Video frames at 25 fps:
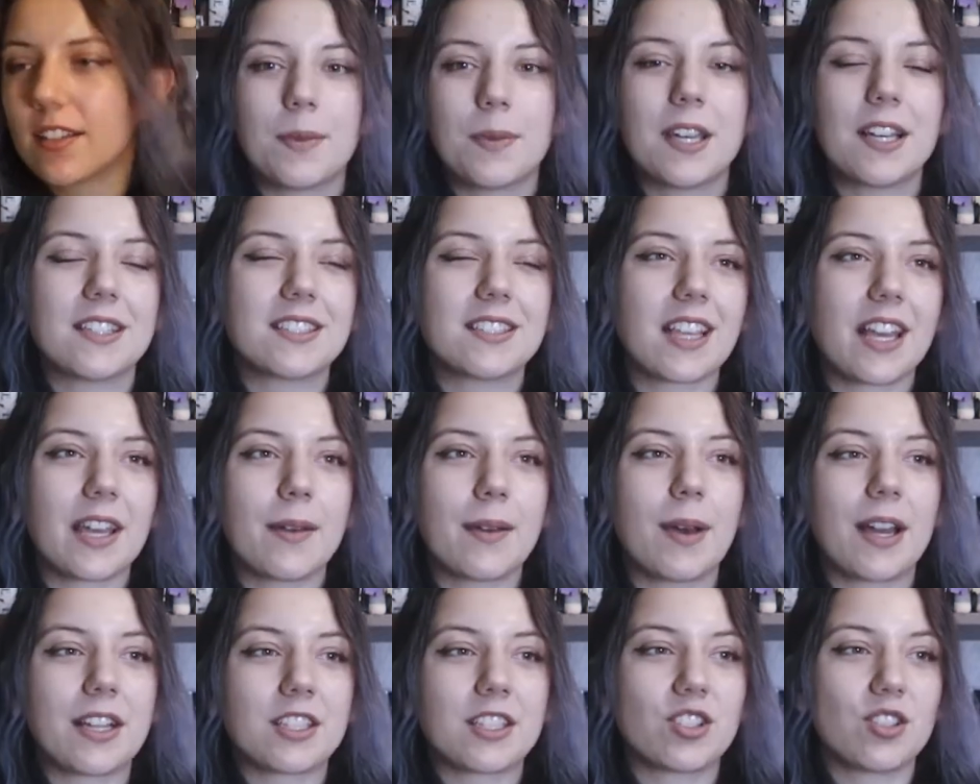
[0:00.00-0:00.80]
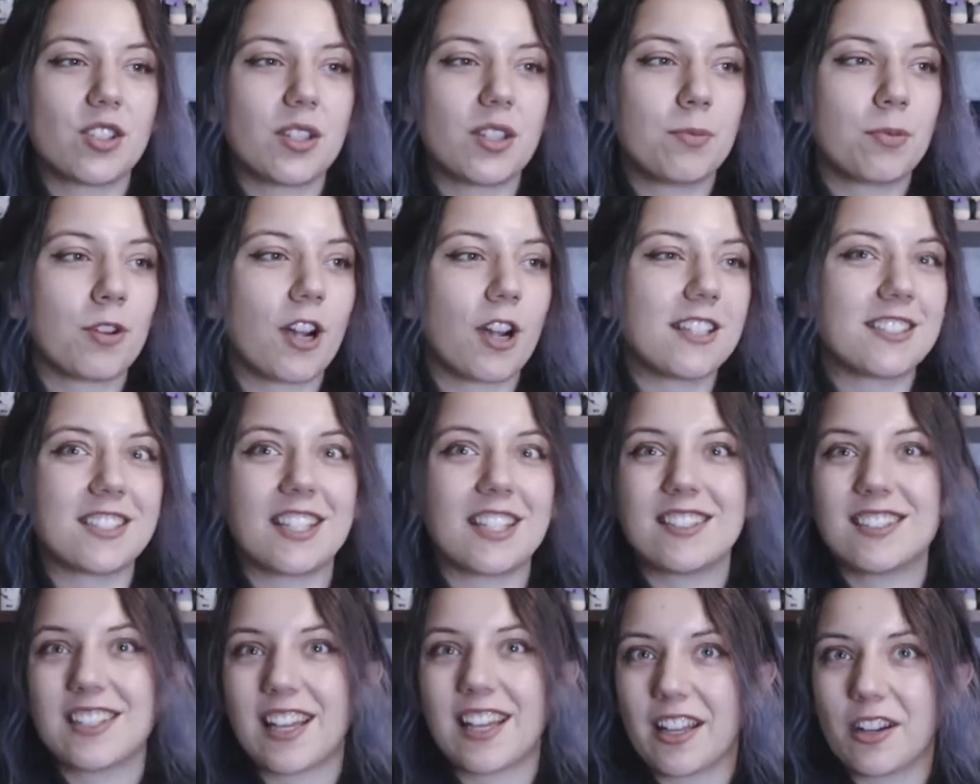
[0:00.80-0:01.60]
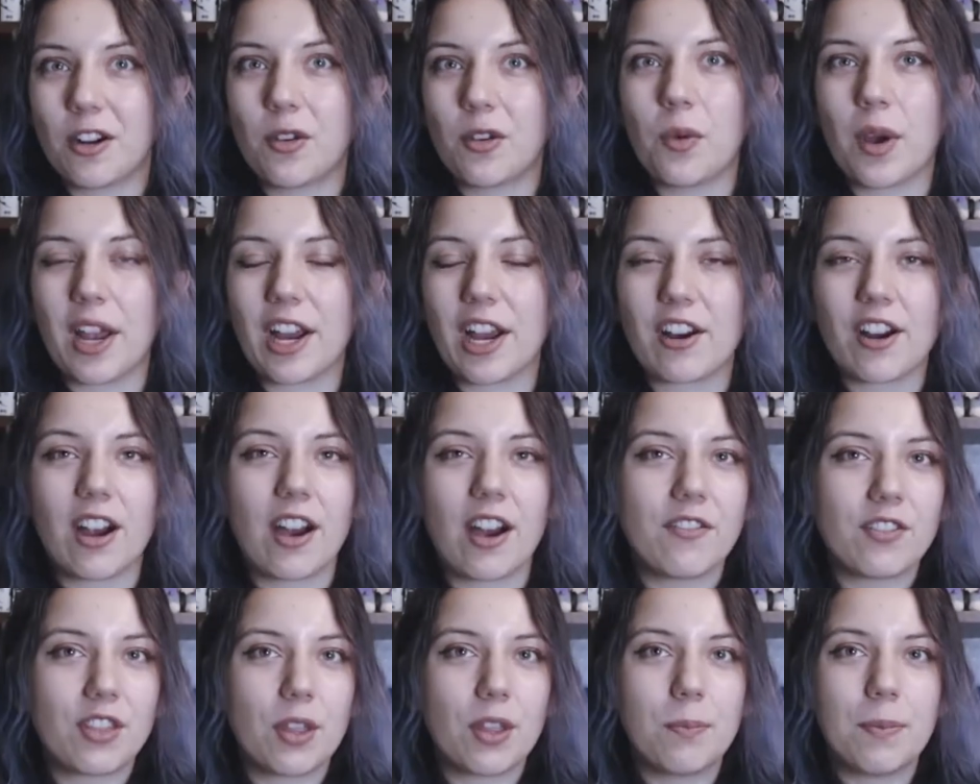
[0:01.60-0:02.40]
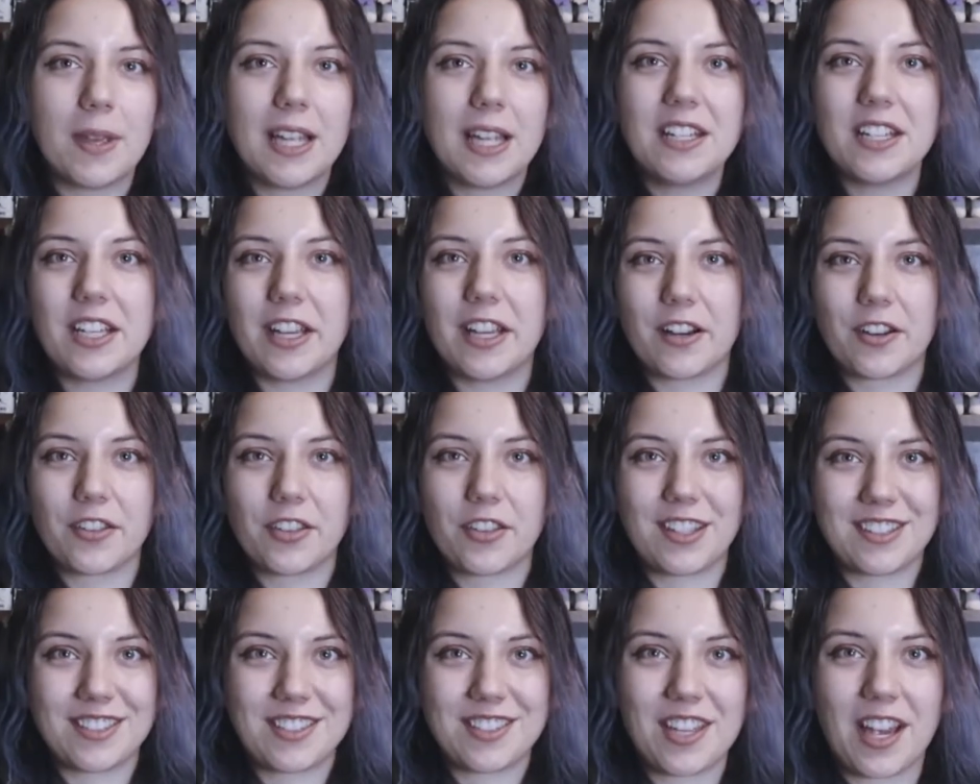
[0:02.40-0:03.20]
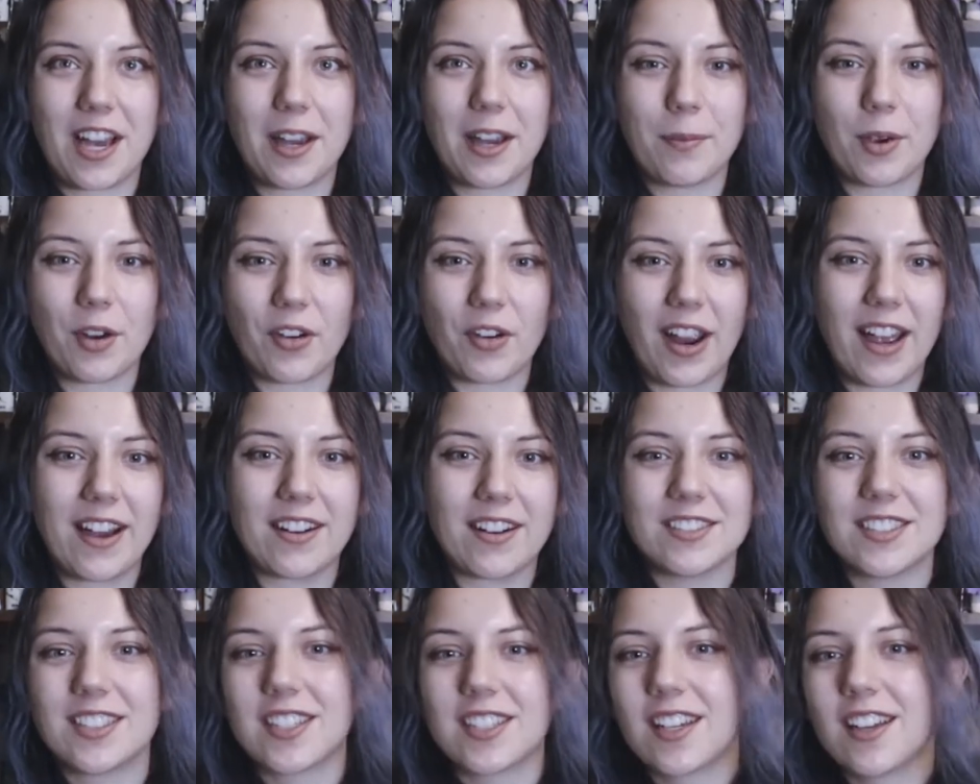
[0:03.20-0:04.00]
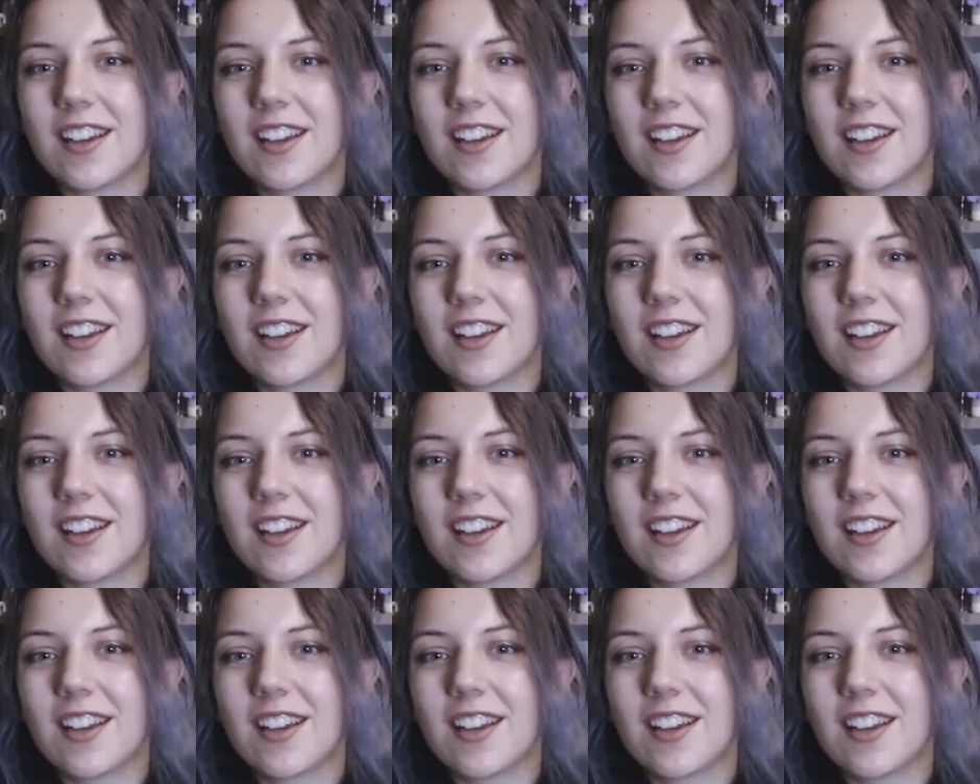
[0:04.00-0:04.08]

because I am actually present and aware of the mid-year this time around.